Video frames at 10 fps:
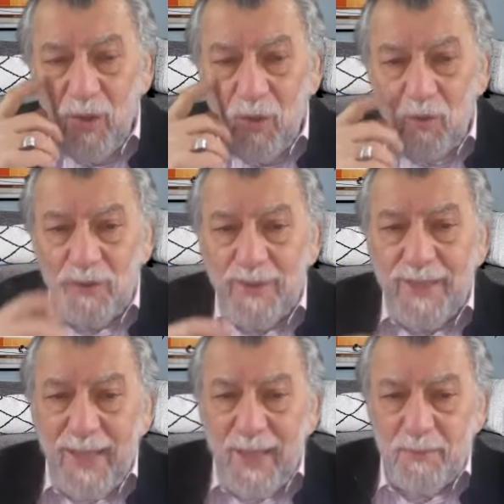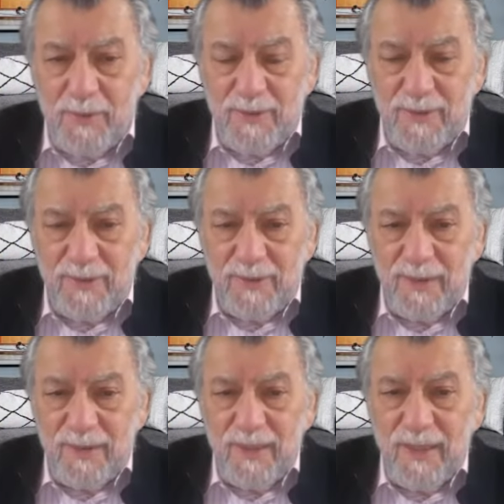only happens
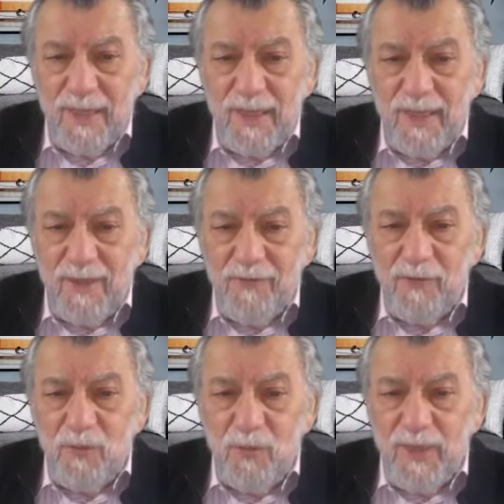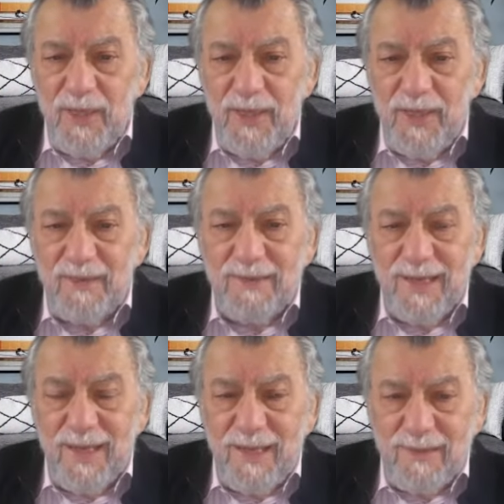if we
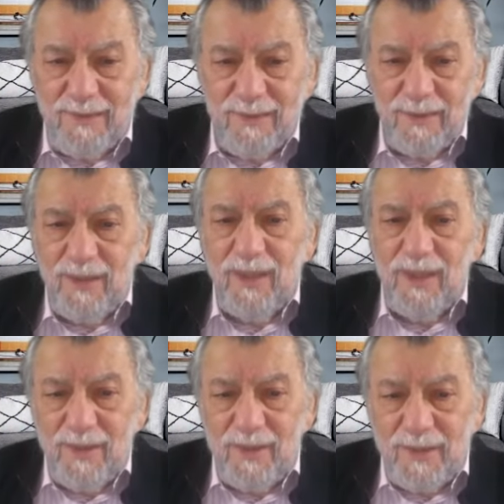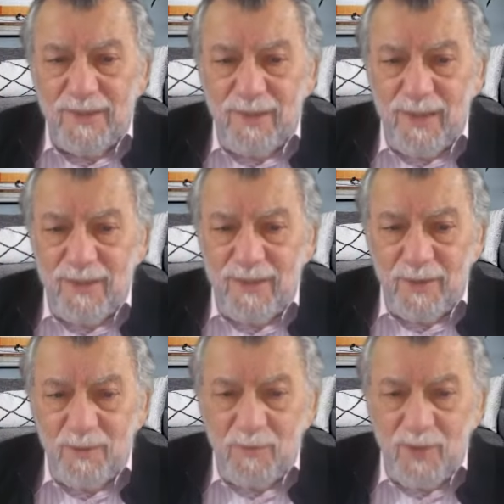intend this
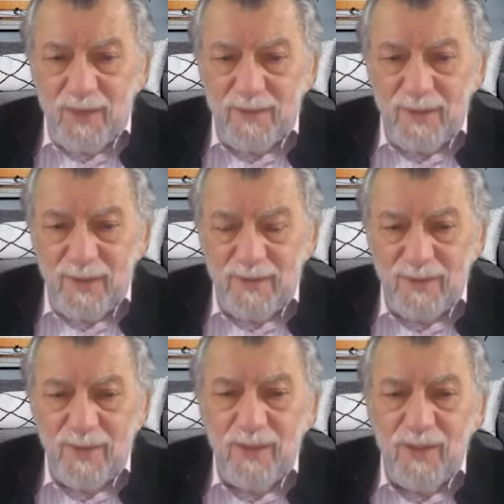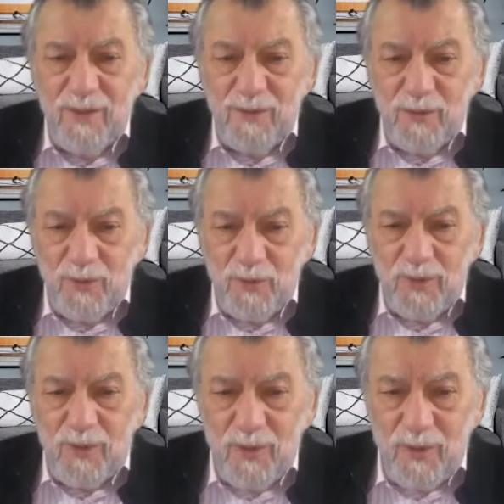cleansing process to
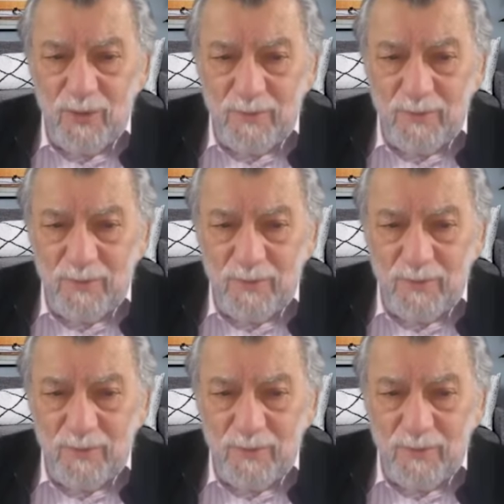occur.